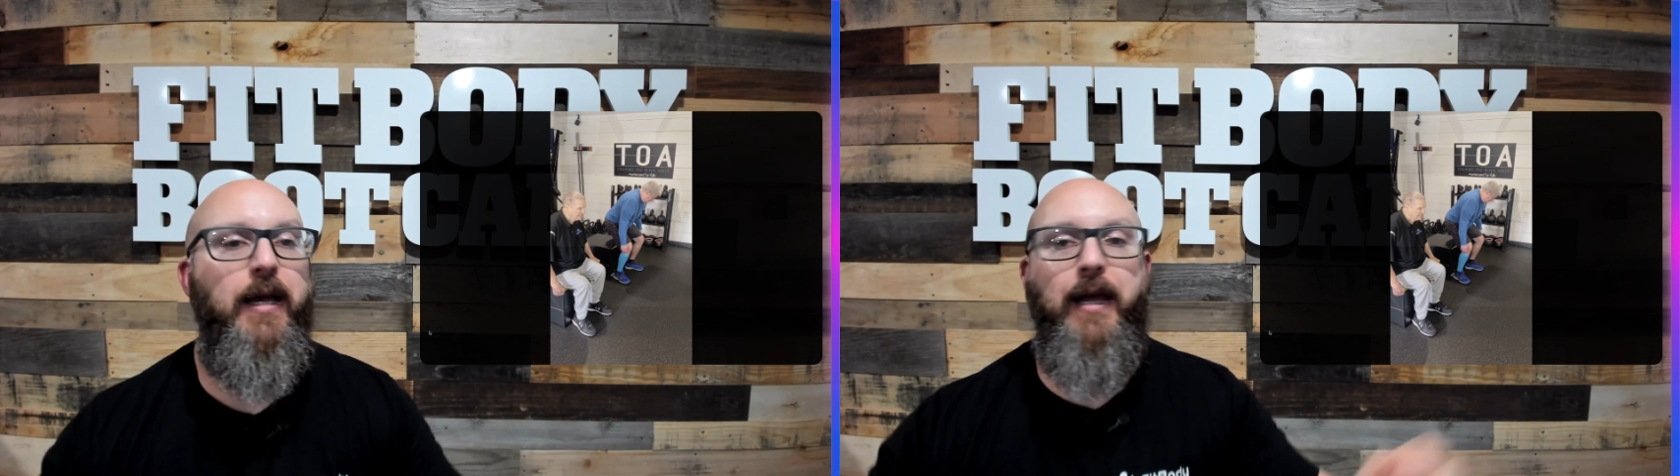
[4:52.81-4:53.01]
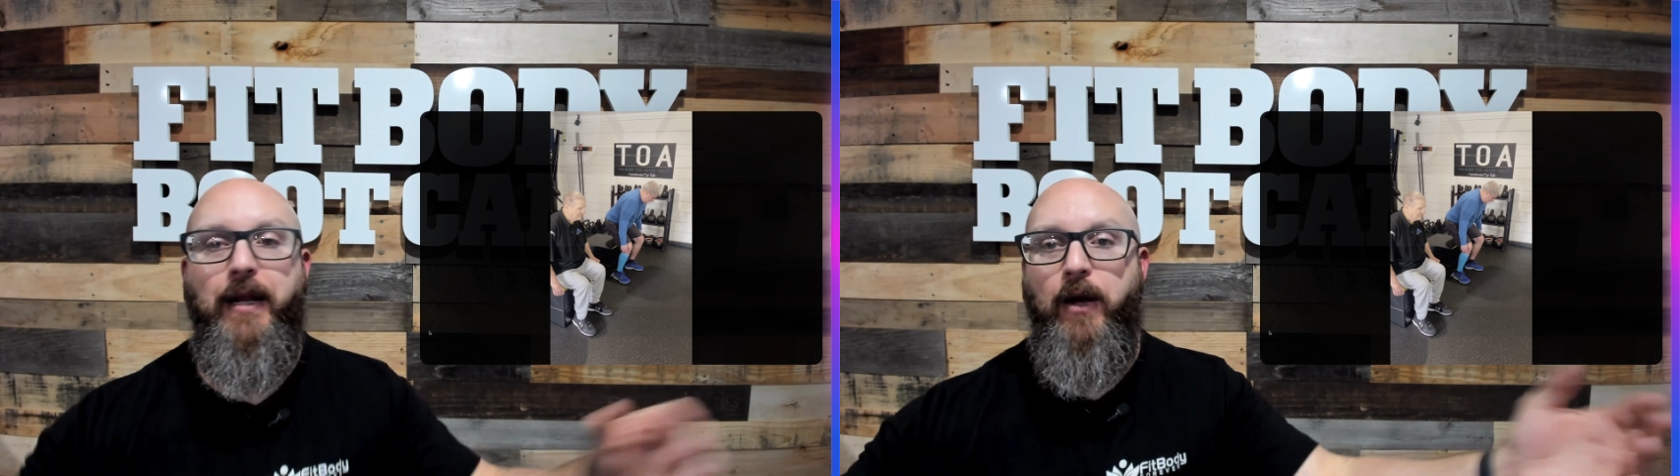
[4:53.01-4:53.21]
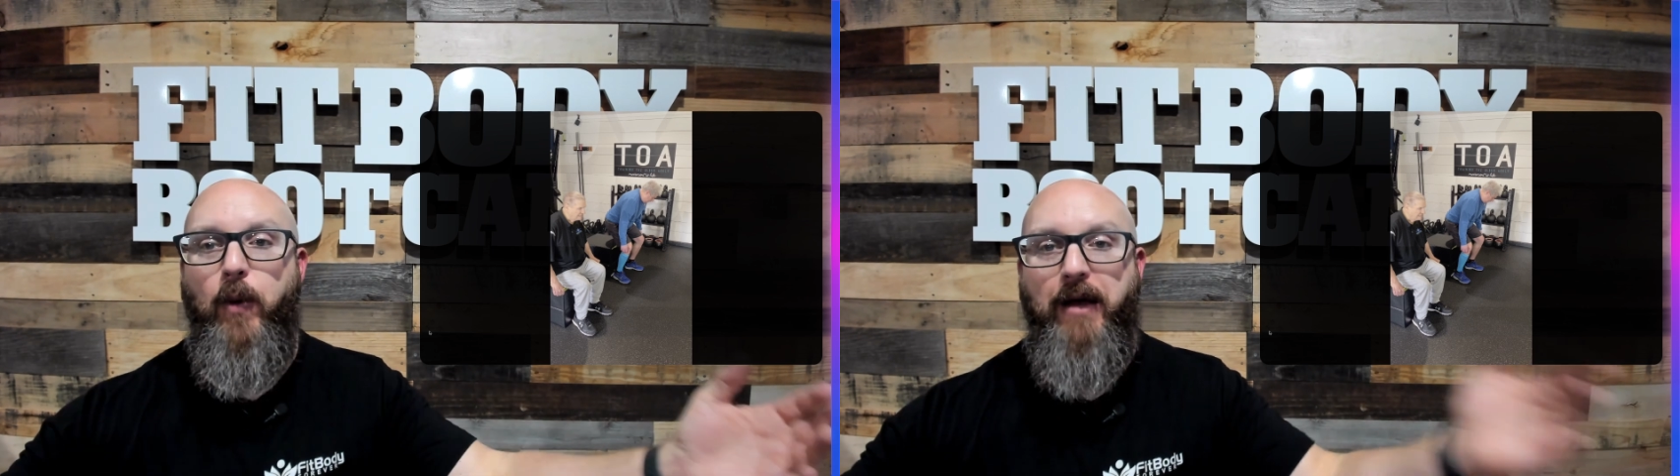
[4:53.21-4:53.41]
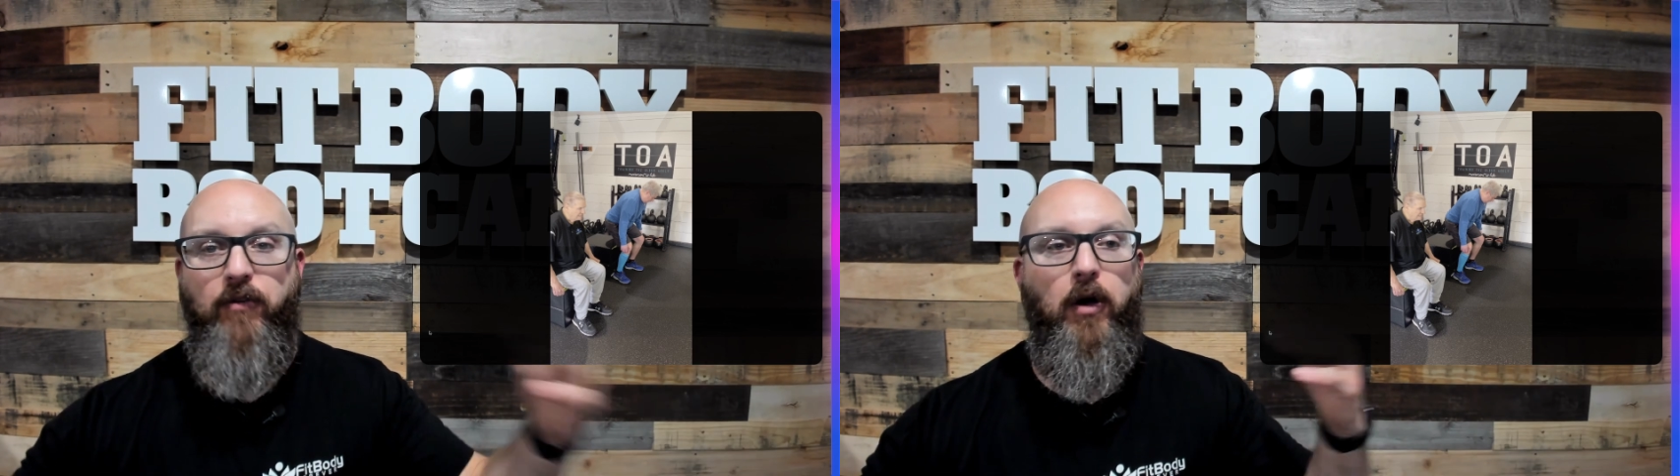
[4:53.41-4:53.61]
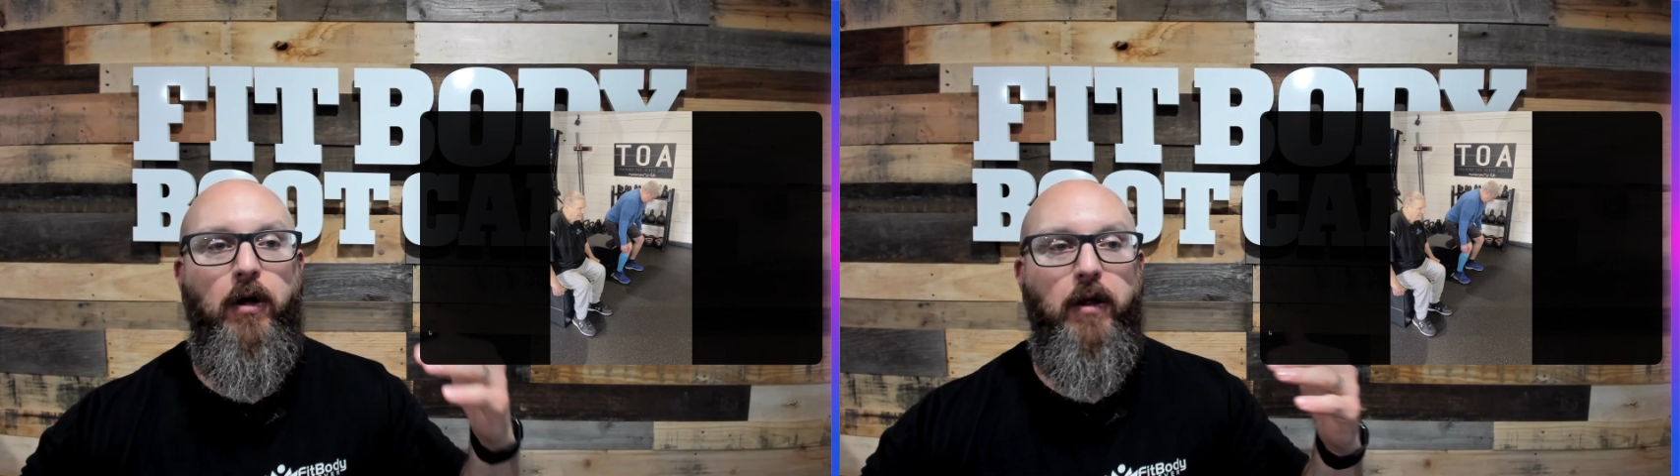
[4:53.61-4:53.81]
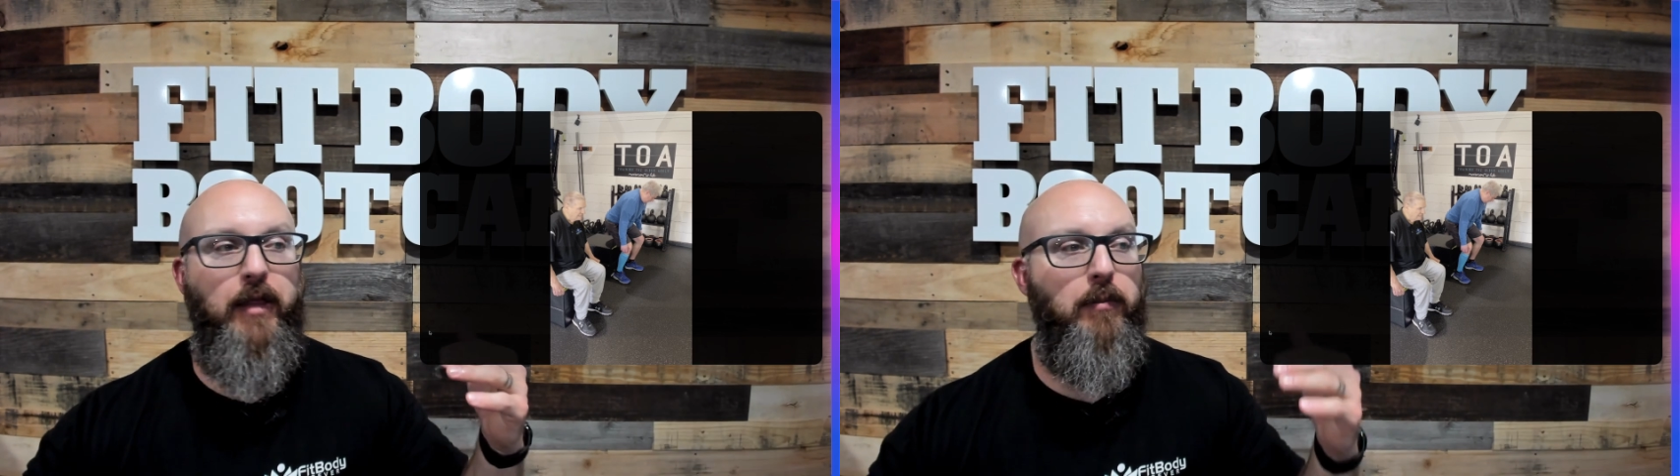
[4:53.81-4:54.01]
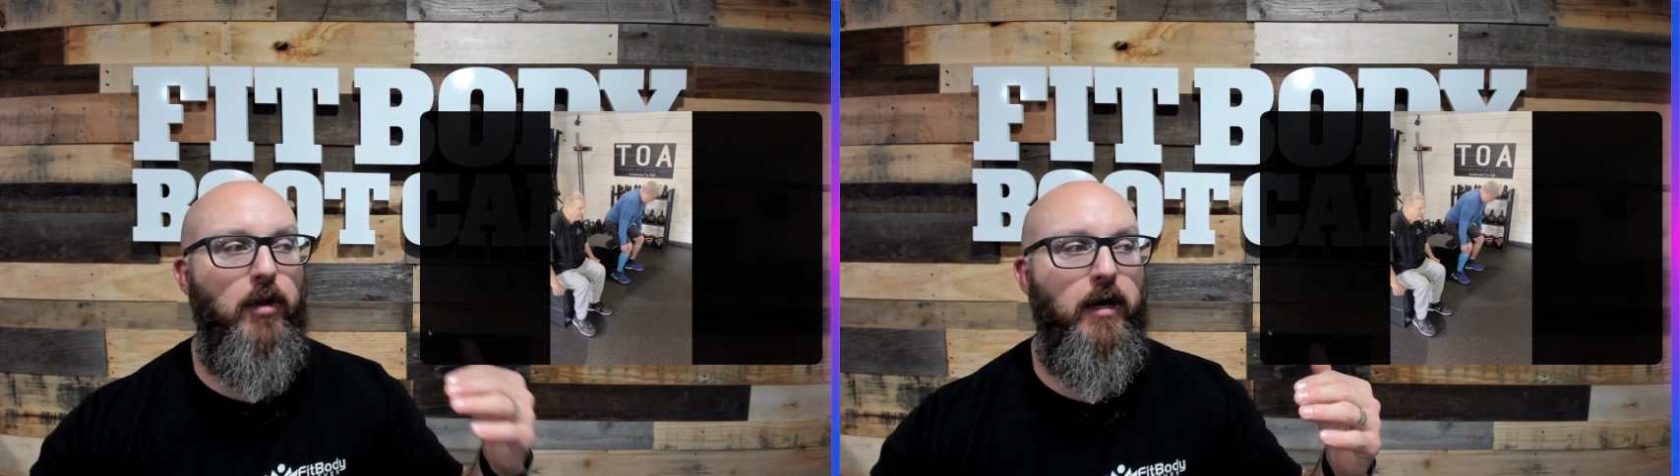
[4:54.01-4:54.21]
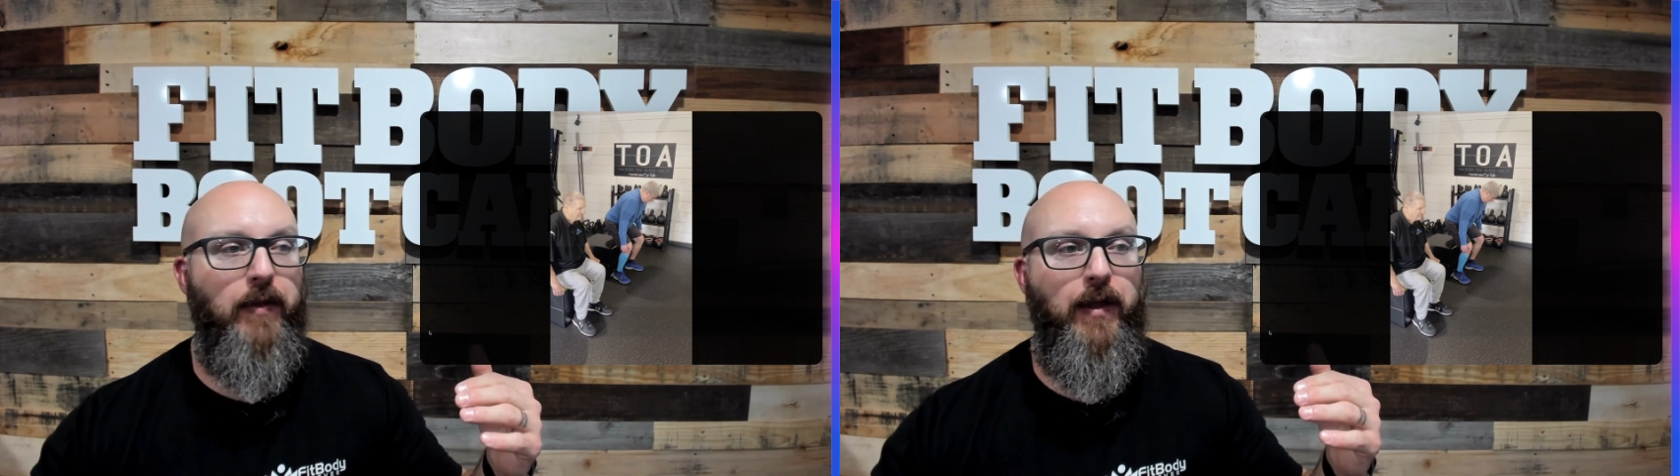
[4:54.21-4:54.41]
And I have all them look and